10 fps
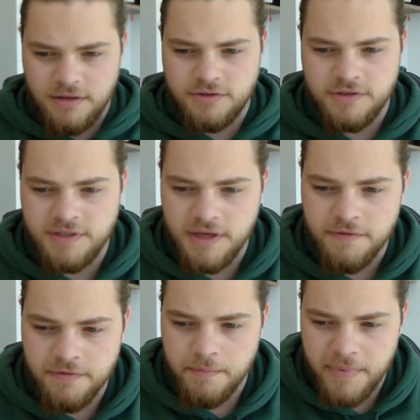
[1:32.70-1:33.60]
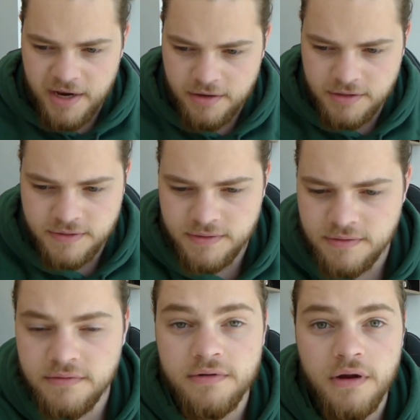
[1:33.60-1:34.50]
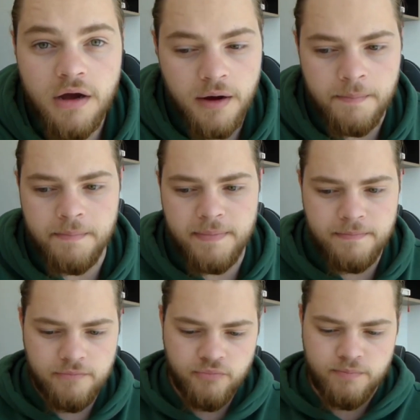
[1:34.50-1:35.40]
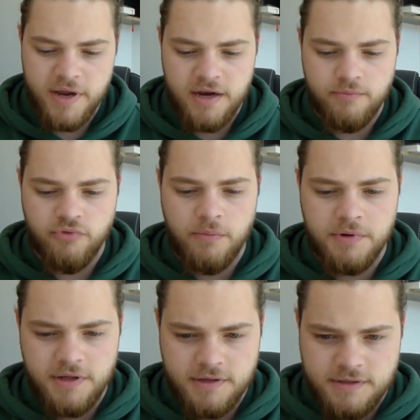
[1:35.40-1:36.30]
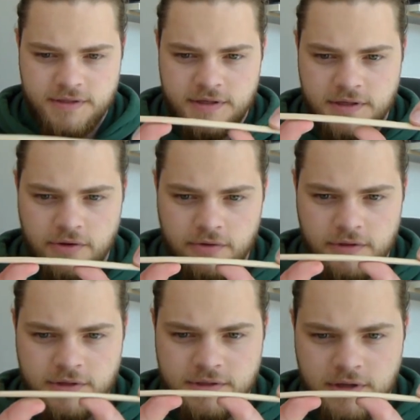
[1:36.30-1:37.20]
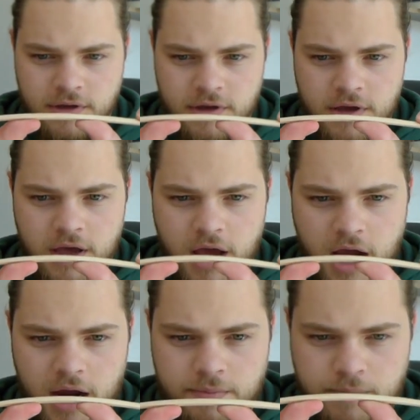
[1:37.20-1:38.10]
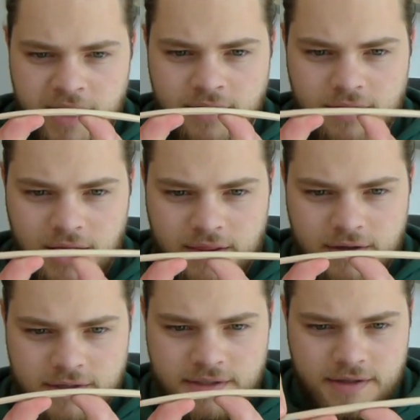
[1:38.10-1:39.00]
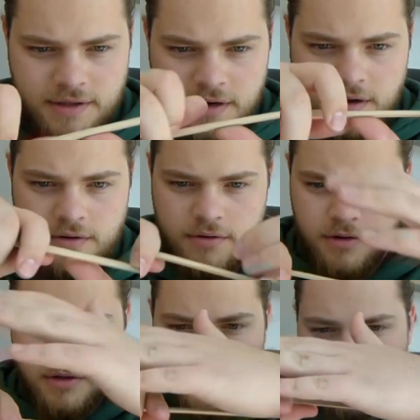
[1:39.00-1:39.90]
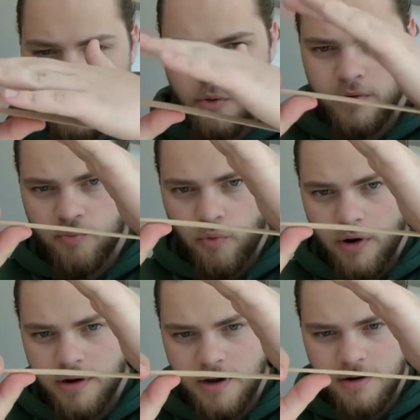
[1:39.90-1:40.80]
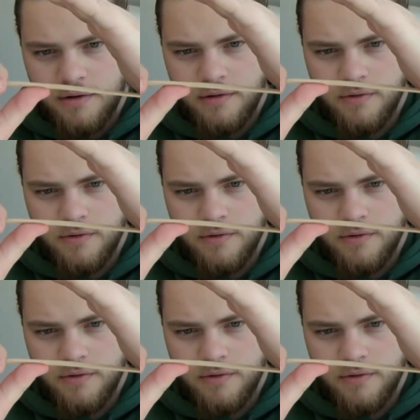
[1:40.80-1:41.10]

to see if the bend is bending properly. You can see here on this. I'd bend it like this, and then I'd just go with one